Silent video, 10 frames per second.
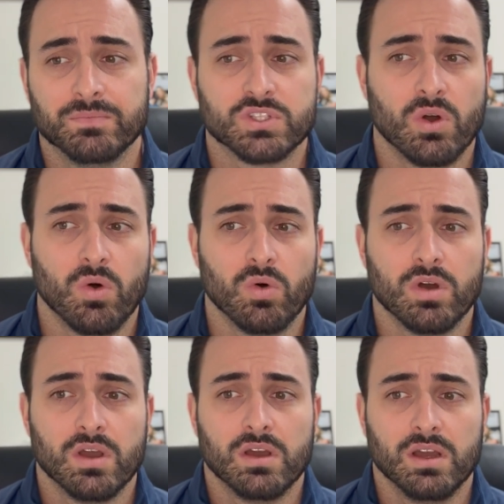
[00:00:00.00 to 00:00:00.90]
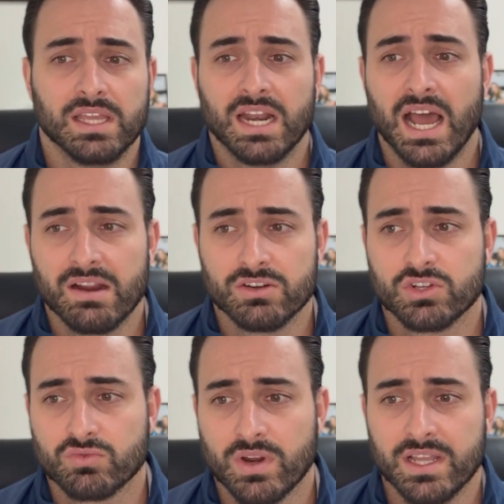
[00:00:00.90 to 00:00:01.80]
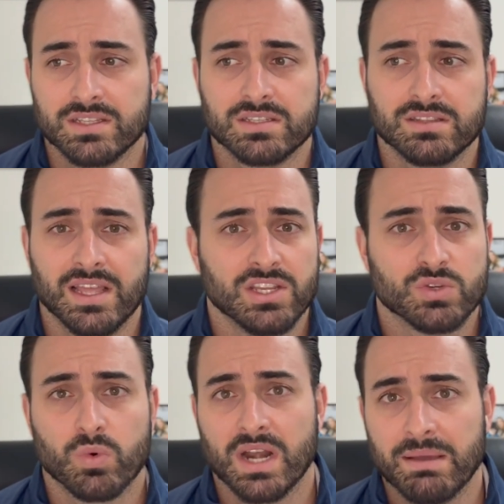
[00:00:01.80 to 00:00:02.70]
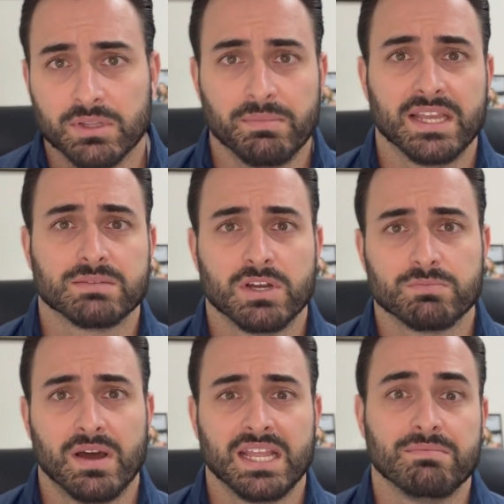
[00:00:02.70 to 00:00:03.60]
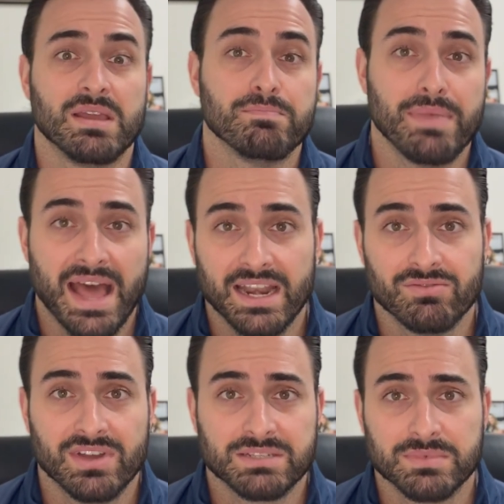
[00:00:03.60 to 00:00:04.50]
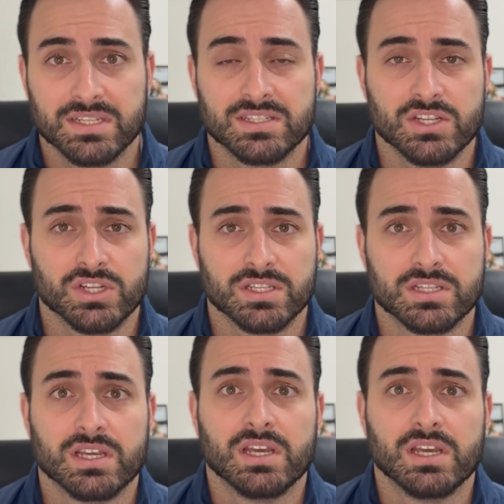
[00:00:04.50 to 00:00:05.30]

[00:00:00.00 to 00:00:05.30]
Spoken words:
So again, higher interest rates, they just weren't able to make as much money, made bad investment decisions,